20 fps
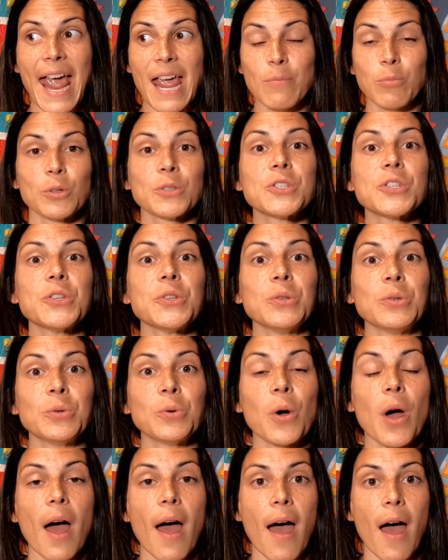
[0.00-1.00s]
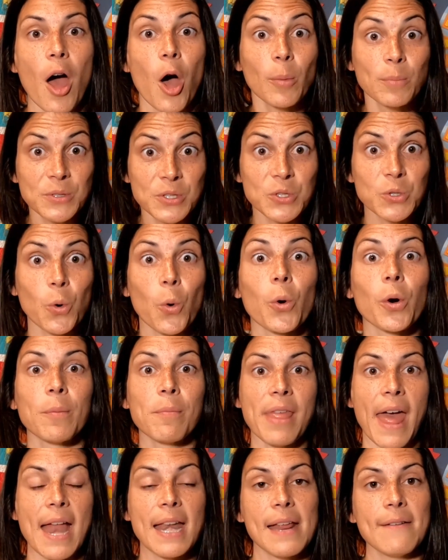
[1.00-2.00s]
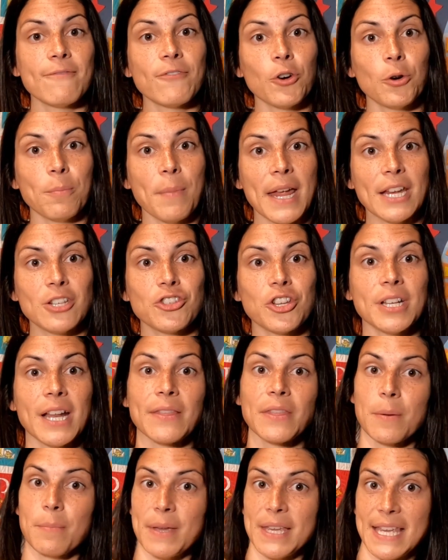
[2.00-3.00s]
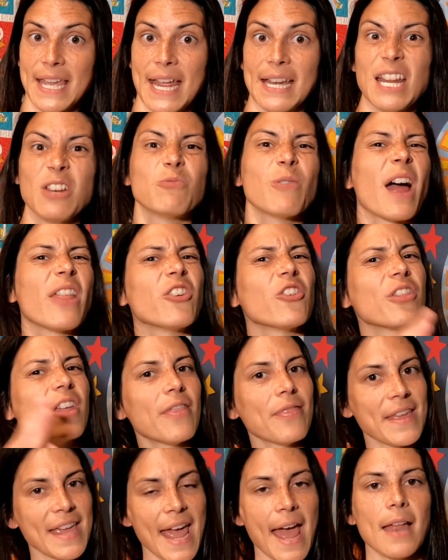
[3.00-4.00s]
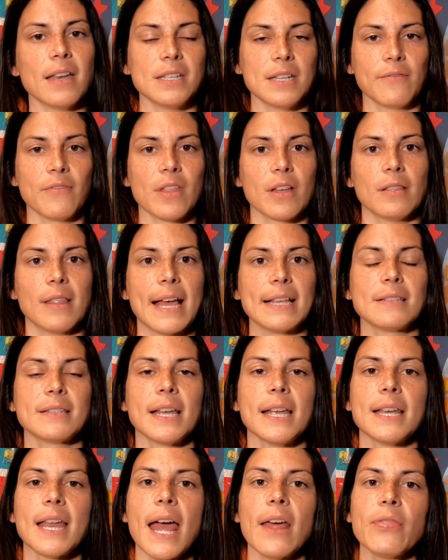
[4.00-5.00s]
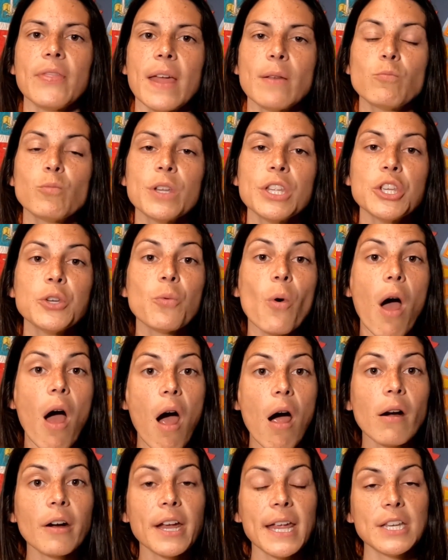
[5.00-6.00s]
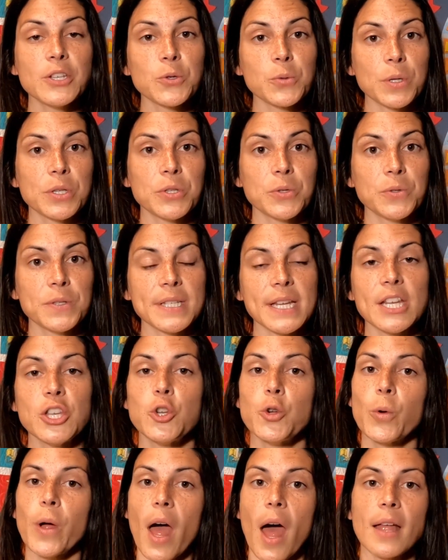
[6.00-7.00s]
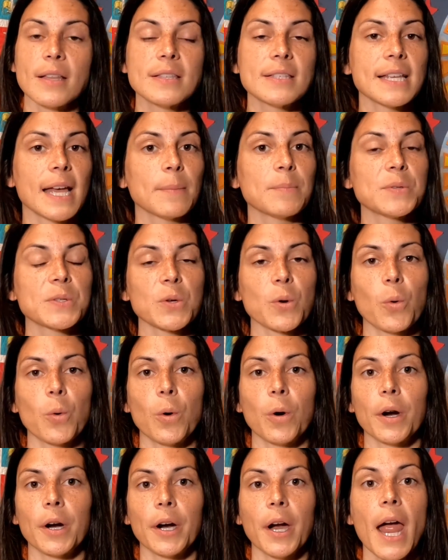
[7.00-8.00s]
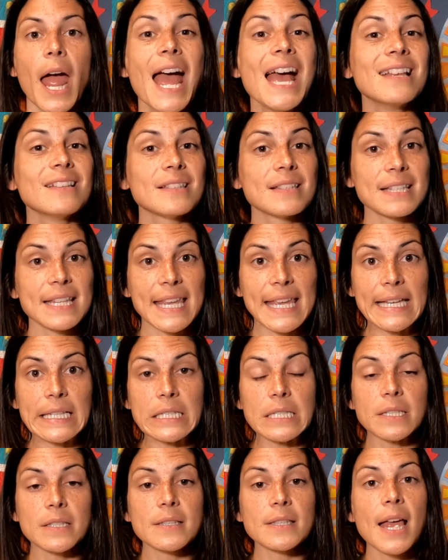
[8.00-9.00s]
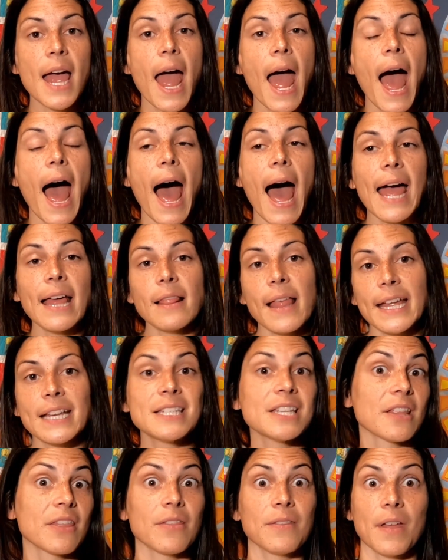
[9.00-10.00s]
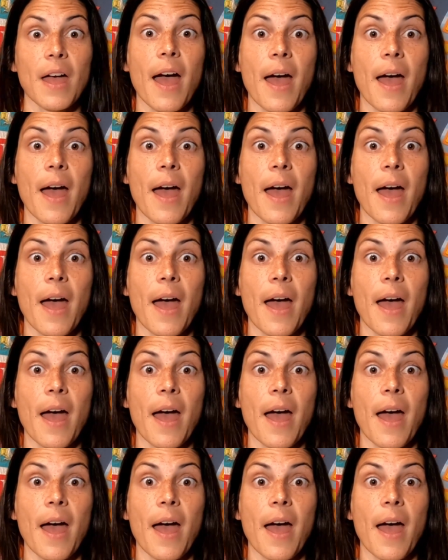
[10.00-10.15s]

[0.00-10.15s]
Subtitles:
able to absorb that information at the beginning rather than the end of the lesson. And then when you are introducing new concepts or skills, I like to